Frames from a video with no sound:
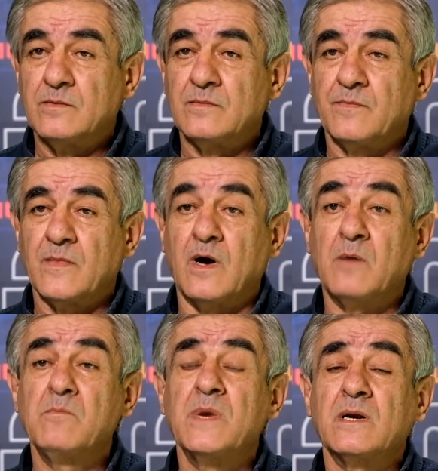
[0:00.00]
And what
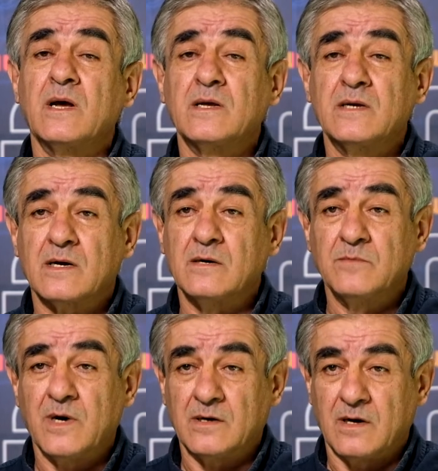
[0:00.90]
happens next?
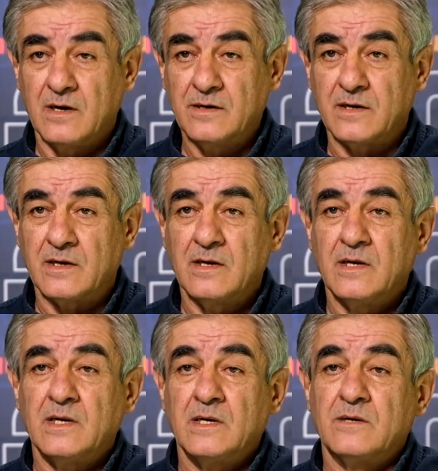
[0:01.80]
The most
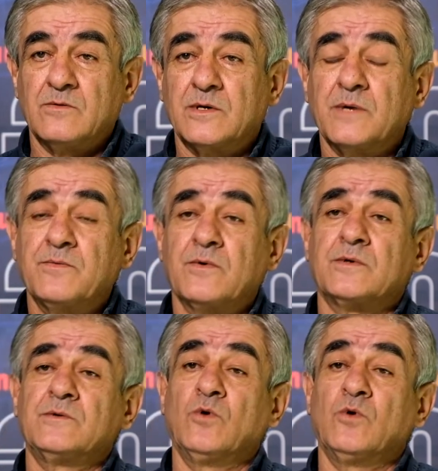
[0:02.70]
important thing here